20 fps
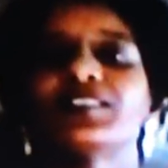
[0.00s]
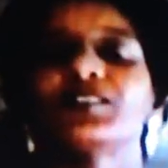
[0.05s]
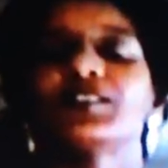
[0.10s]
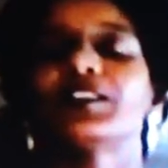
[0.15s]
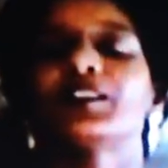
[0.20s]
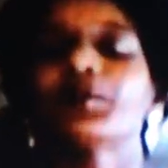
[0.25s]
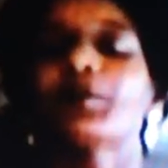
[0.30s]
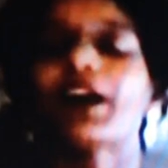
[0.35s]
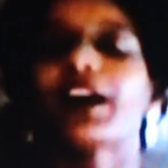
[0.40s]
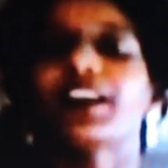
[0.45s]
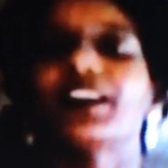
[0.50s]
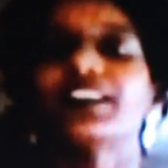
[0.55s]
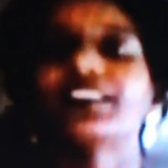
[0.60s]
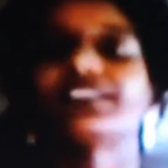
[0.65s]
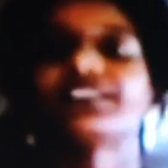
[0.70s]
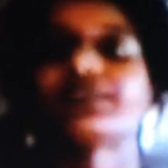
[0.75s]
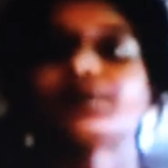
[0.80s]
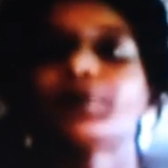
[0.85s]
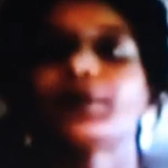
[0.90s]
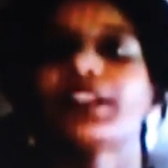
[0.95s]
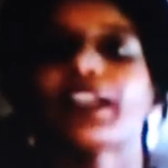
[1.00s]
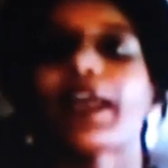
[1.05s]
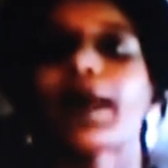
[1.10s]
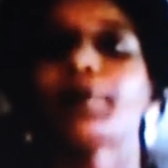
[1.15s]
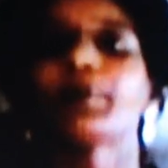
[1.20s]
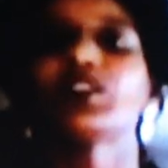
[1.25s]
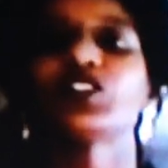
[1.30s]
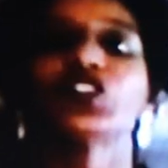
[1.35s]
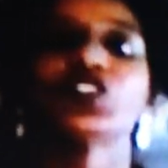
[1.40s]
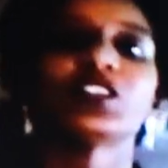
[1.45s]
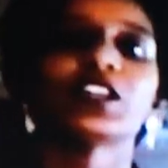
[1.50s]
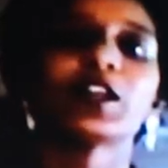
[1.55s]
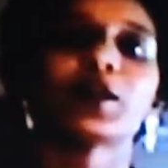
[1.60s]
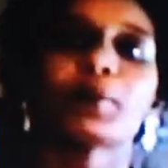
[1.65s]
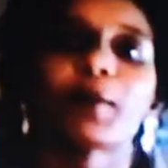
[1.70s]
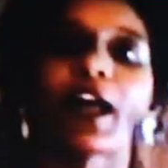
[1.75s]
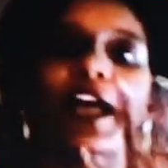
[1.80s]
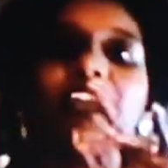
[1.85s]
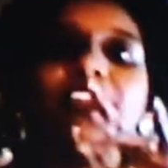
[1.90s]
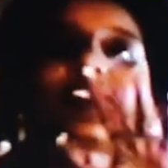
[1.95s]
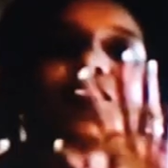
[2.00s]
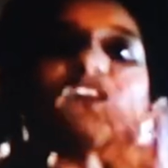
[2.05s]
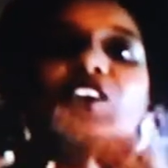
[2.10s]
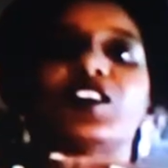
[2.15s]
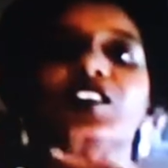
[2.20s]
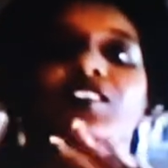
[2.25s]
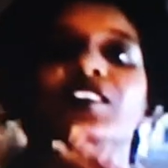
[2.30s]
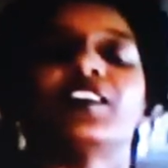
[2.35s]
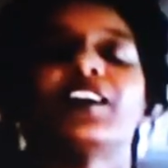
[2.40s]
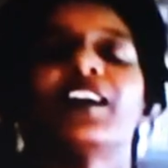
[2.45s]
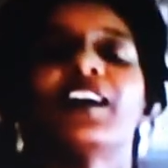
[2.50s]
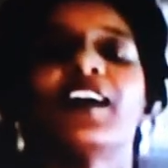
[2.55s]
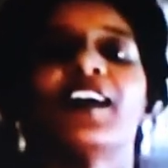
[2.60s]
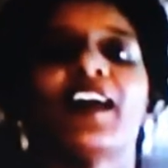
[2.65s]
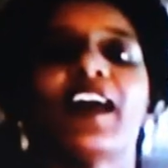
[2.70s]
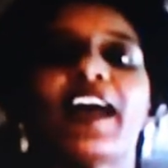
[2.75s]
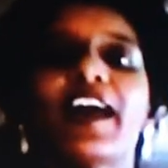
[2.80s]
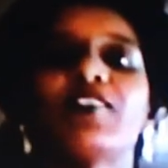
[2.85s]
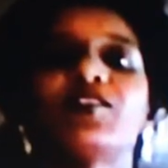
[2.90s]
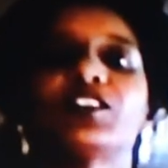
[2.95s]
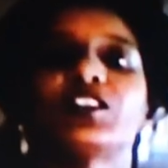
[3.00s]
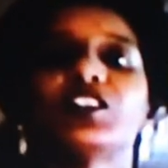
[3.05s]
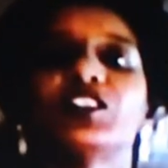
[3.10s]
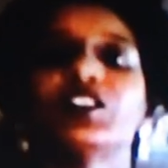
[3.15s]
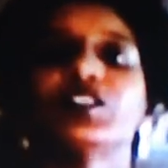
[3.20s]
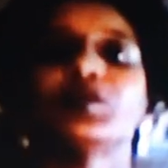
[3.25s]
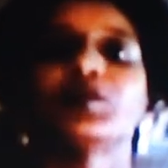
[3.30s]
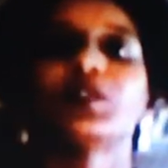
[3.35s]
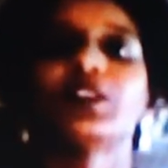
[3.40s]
well, my husband. Happy New Year, Michael. Have a good